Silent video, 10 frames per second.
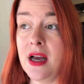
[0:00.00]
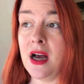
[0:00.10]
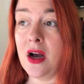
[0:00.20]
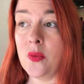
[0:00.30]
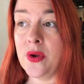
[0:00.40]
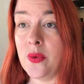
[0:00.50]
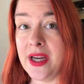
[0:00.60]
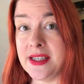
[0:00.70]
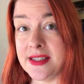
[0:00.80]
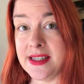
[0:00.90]
uh, we
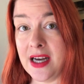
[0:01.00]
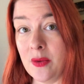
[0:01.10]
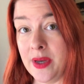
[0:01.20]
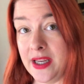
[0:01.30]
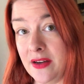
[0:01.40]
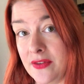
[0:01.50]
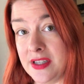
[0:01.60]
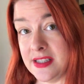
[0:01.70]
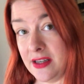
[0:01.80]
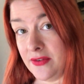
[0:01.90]
wait to see how many of the
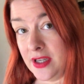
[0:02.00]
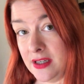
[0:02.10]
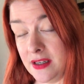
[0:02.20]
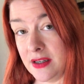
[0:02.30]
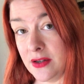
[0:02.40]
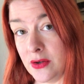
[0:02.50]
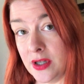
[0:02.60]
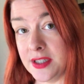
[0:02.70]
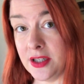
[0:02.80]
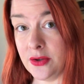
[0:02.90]
seven
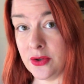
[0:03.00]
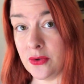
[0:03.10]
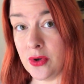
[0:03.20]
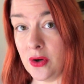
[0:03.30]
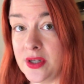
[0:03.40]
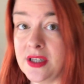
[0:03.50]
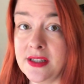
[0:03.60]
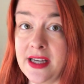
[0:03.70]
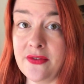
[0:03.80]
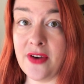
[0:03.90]
continue to grow until
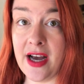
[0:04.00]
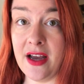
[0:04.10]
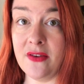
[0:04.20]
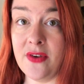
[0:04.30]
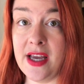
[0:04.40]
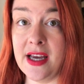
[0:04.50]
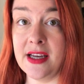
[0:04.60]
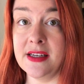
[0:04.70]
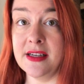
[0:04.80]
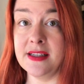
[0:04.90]
day five
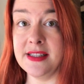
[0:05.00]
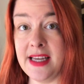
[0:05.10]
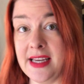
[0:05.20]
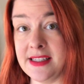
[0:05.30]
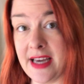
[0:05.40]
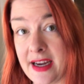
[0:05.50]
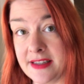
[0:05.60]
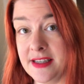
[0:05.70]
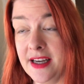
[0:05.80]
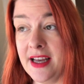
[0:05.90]
and stay
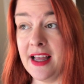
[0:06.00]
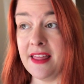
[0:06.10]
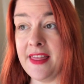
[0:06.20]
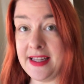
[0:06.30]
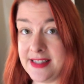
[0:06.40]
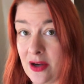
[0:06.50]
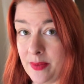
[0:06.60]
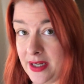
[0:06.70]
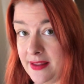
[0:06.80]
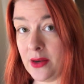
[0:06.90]
intact. That's how
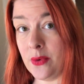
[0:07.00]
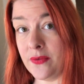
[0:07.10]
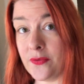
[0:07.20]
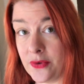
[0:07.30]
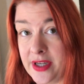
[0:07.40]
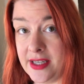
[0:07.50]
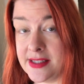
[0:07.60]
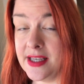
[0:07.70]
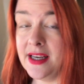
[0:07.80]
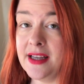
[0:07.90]
many they will
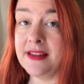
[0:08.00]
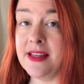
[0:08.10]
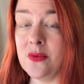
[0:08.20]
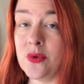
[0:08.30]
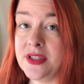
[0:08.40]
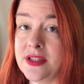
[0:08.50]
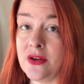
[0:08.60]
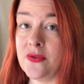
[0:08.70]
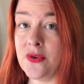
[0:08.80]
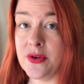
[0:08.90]
freeze. Then once
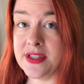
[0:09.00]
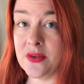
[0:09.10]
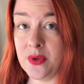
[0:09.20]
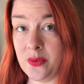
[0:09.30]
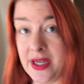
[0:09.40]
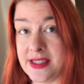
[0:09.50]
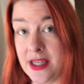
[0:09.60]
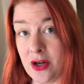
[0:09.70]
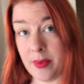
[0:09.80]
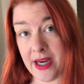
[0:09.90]
they're frozen, we wait to
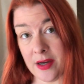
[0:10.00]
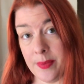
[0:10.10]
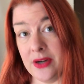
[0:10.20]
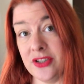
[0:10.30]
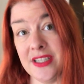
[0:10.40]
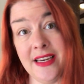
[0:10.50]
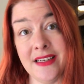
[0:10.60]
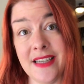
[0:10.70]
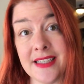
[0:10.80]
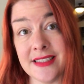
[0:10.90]
hear back about
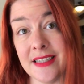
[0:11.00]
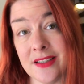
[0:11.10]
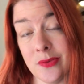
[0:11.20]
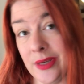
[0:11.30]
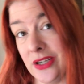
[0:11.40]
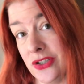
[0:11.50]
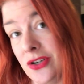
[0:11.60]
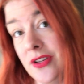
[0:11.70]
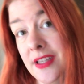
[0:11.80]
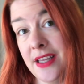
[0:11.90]
genetic testing to make
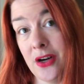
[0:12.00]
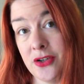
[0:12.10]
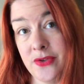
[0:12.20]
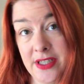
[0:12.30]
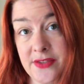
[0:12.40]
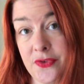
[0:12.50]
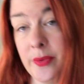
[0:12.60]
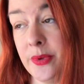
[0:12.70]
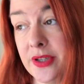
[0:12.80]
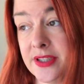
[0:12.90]
sure that they are
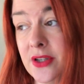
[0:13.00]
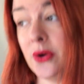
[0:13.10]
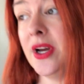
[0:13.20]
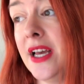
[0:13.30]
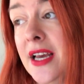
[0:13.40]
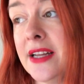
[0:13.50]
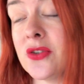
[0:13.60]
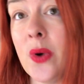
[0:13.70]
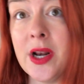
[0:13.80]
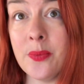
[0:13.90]
transferable. So it's
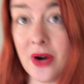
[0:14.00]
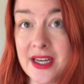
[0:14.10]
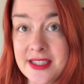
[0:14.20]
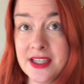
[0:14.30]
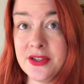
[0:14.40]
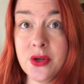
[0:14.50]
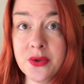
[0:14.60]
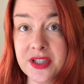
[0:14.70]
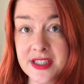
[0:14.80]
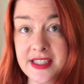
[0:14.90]
quite a process. You
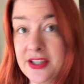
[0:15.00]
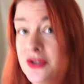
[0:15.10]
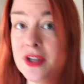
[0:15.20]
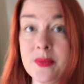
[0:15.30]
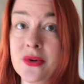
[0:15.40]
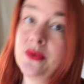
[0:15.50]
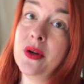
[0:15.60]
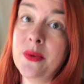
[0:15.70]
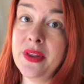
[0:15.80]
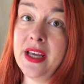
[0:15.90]
don't just get your number and
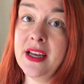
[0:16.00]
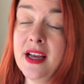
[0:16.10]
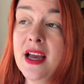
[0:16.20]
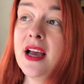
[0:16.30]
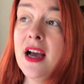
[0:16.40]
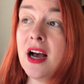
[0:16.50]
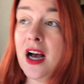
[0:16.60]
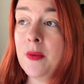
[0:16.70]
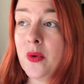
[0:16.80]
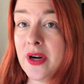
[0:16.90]
run with it.
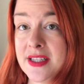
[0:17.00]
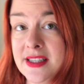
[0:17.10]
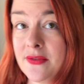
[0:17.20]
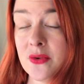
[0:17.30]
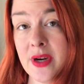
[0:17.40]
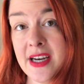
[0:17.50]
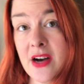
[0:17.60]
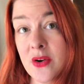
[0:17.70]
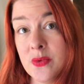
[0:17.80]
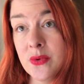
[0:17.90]
Um, but we're at seven right
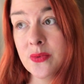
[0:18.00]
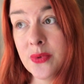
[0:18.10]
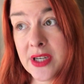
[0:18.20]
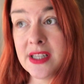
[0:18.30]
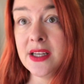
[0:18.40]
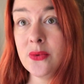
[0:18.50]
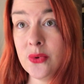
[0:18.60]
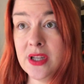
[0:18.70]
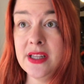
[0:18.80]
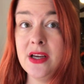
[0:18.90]
now, and we're really,
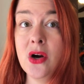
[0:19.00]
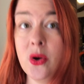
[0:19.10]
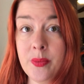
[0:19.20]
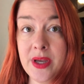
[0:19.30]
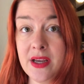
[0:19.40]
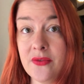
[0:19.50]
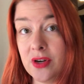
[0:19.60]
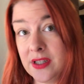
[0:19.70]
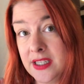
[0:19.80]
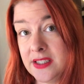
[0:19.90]
really hoping for
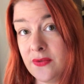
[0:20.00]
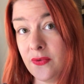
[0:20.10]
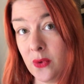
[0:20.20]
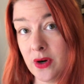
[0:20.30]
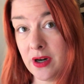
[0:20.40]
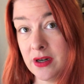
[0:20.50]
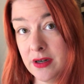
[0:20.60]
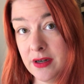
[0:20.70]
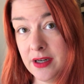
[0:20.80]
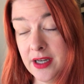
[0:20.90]
at least four.
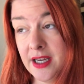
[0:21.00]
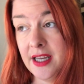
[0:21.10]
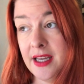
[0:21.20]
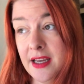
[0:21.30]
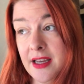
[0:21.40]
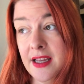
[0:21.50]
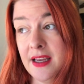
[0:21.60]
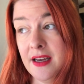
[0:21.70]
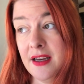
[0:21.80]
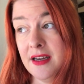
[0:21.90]

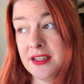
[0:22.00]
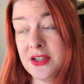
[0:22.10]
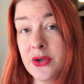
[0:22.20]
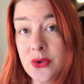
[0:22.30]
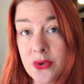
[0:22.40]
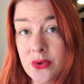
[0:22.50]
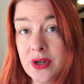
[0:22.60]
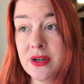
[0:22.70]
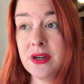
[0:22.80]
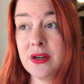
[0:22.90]
Uh,
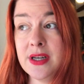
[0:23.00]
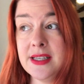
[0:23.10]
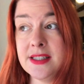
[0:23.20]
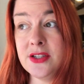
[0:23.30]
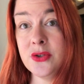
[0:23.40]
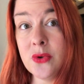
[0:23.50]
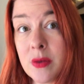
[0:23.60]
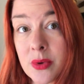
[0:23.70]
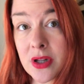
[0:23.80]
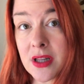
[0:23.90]
two is
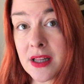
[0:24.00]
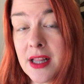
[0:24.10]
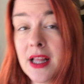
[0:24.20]
doable,